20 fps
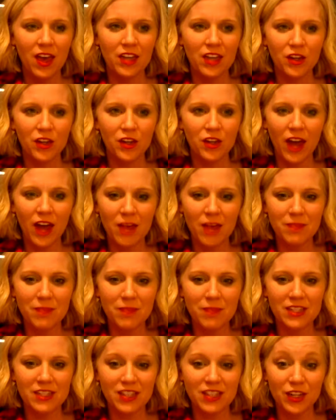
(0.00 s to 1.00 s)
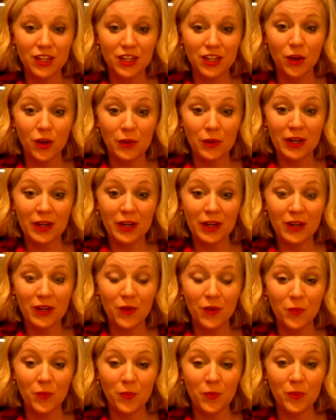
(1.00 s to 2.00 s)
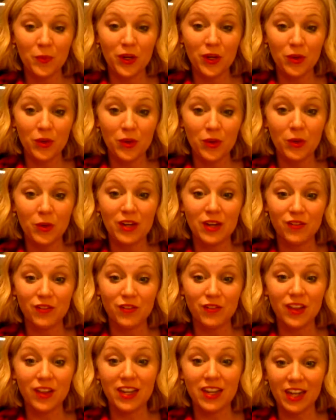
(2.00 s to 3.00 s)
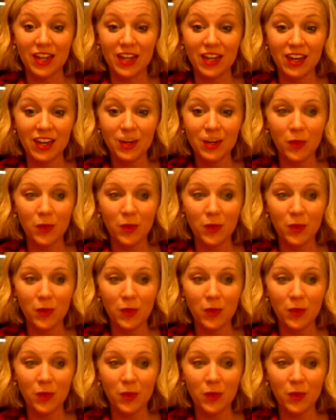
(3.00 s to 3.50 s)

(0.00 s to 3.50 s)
in your head mentally noting where you can fill a need,